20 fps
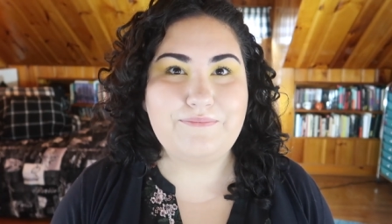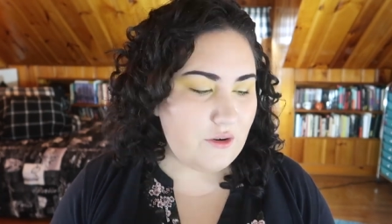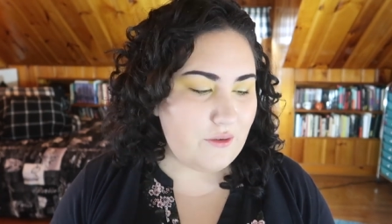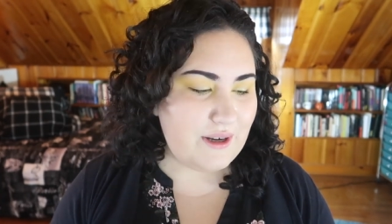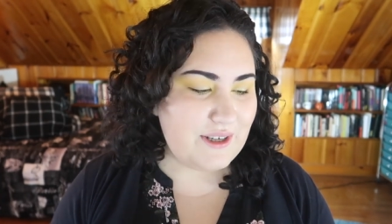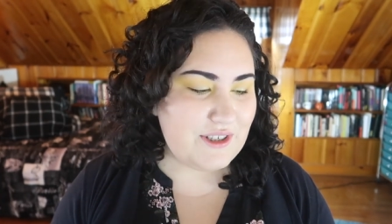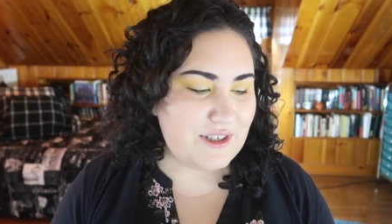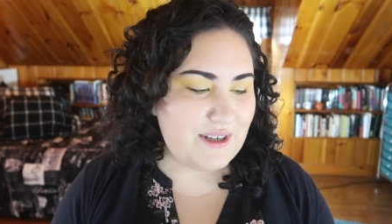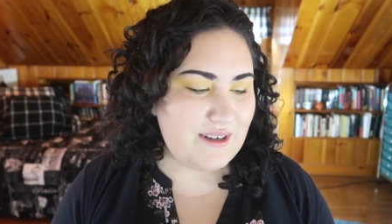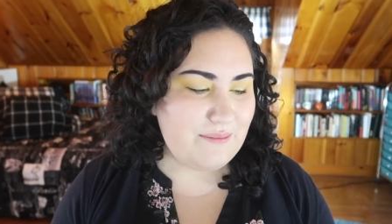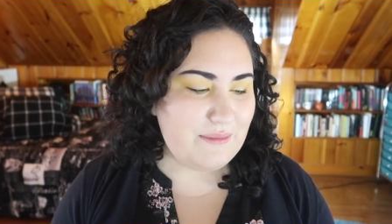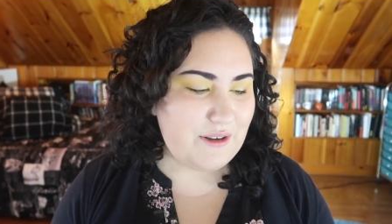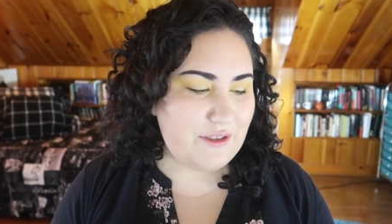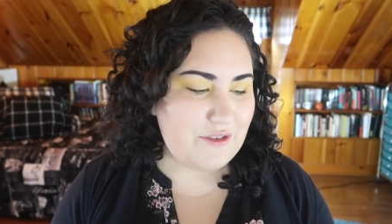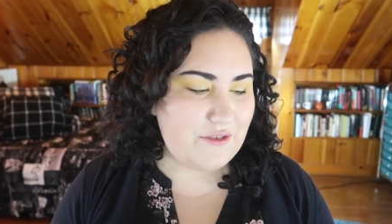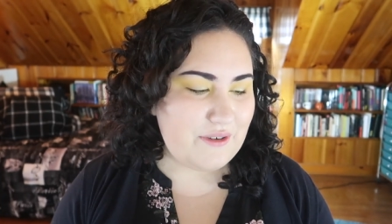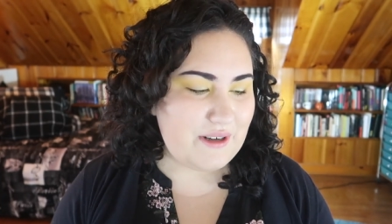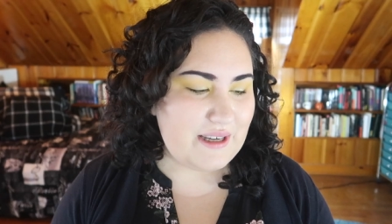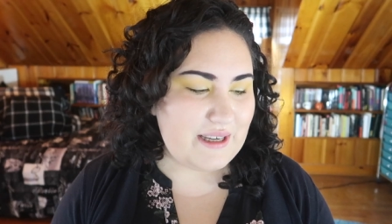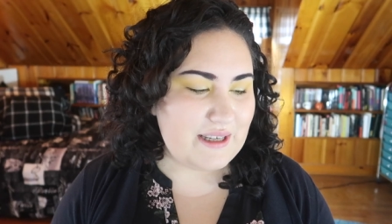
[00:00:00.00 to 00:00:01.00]
Question number
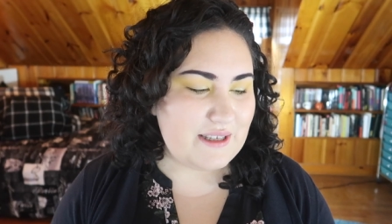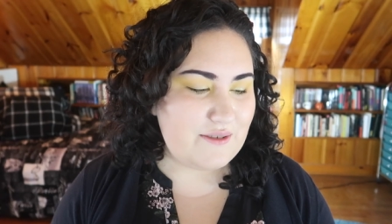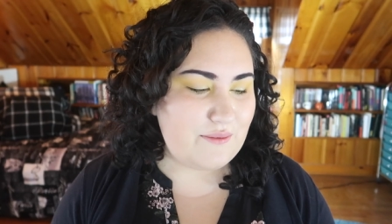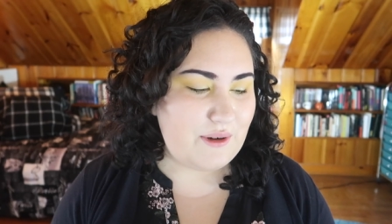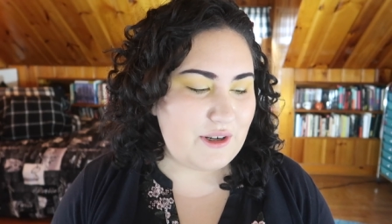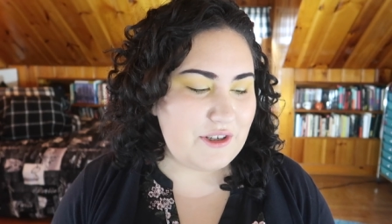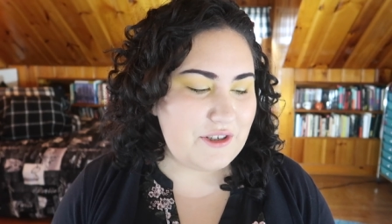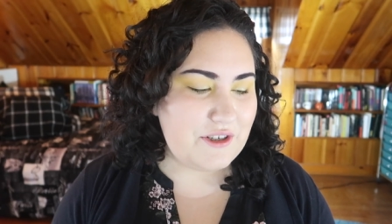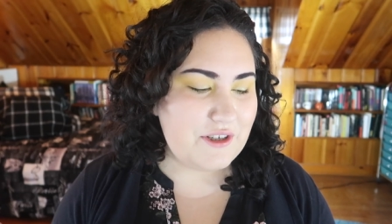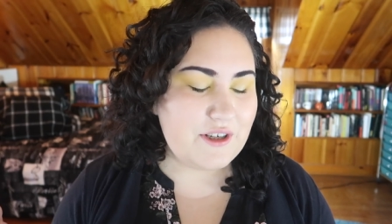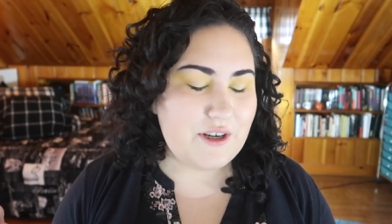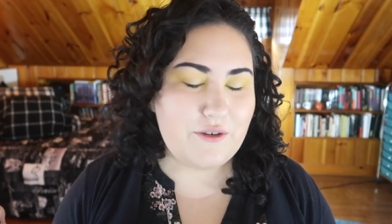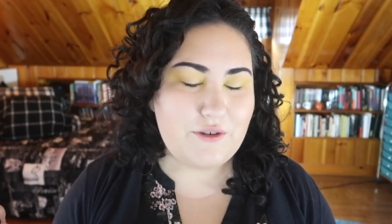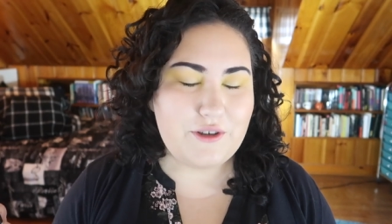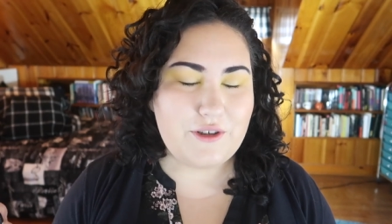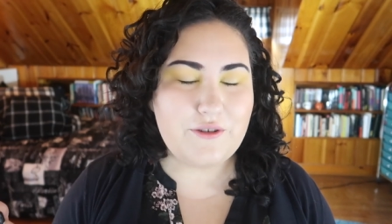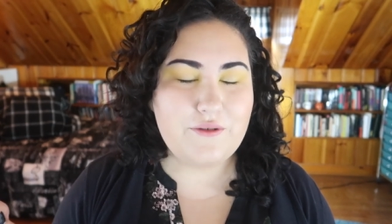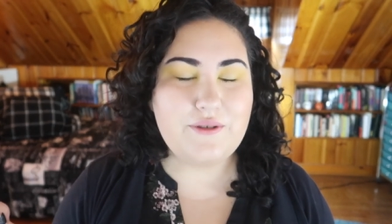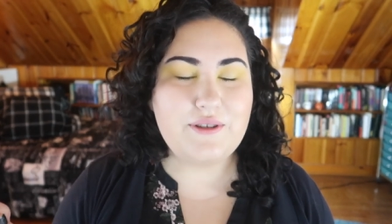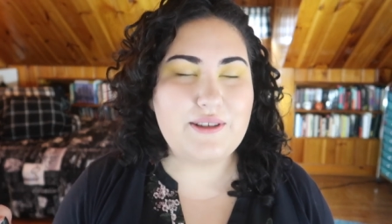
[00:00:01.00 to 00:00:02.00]
3 is, what is your
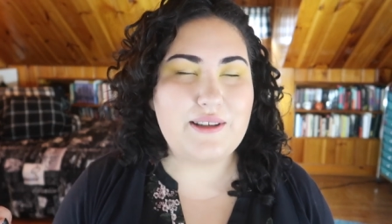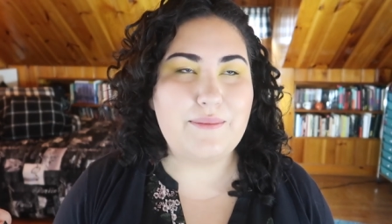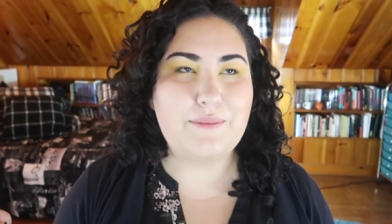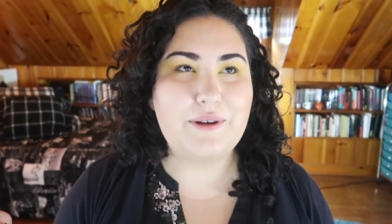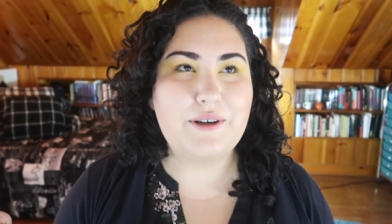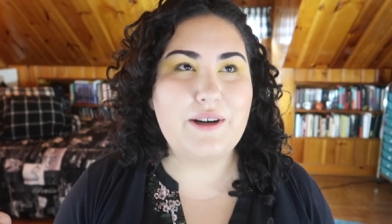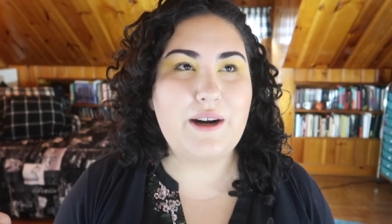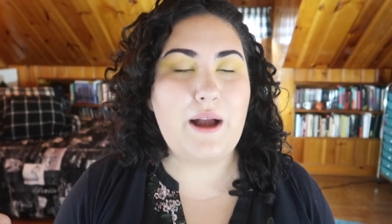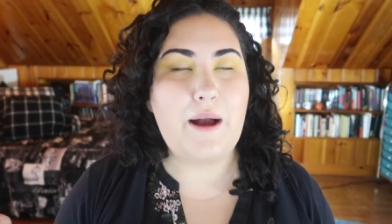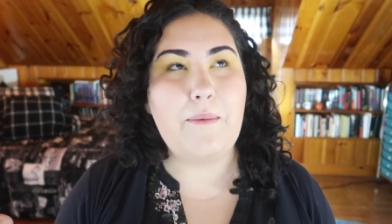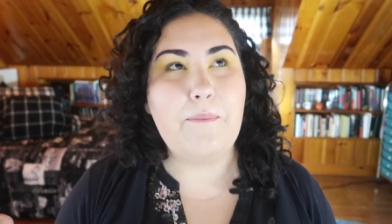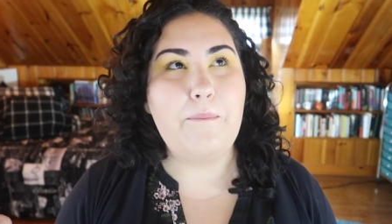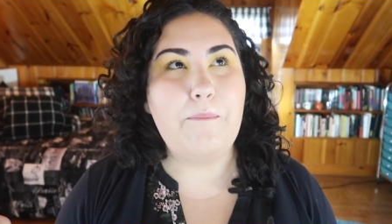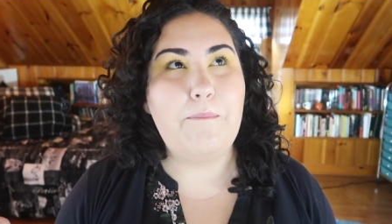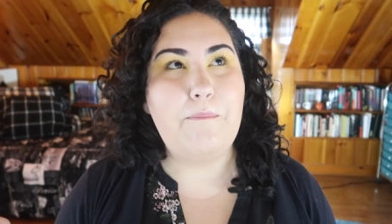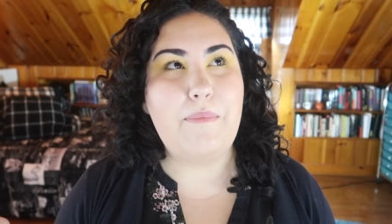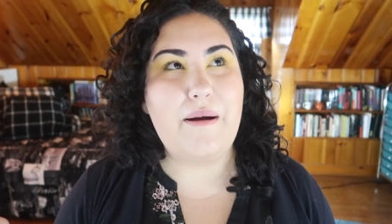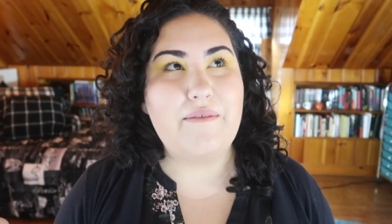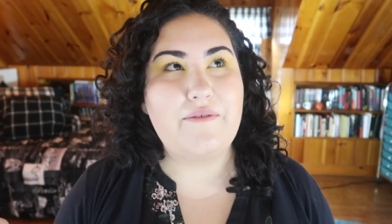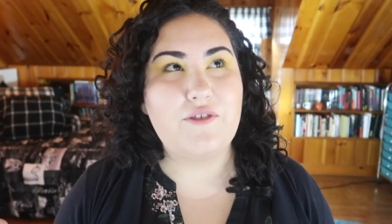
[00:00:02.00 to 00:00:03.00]
go-to summer
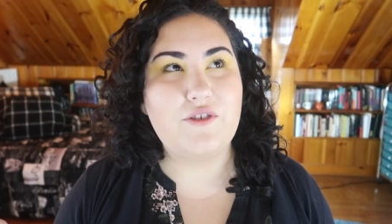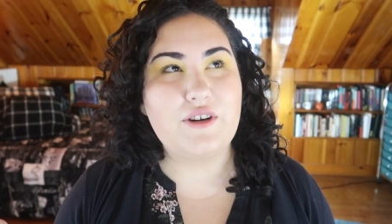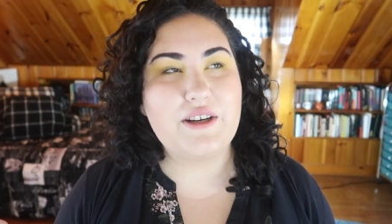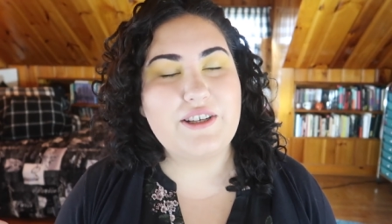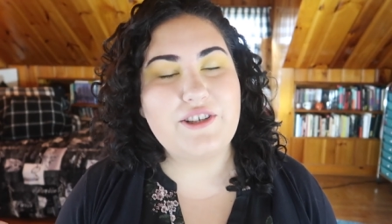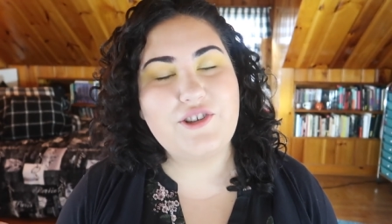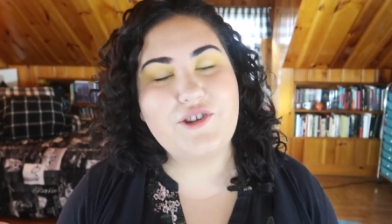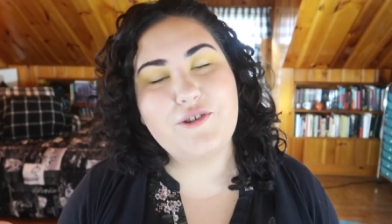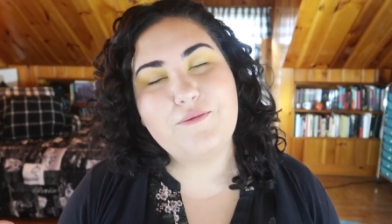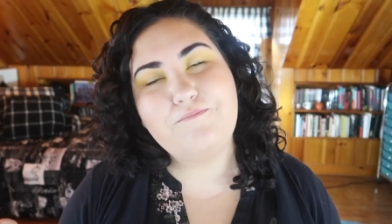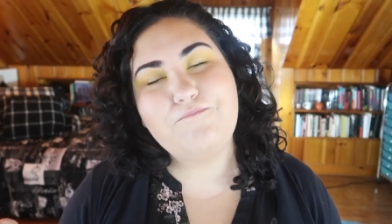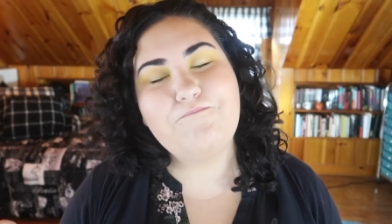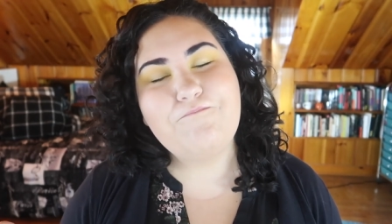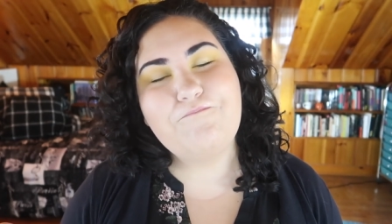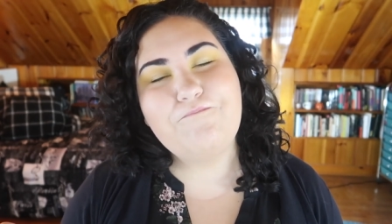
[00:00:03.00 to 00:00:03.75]
beverage?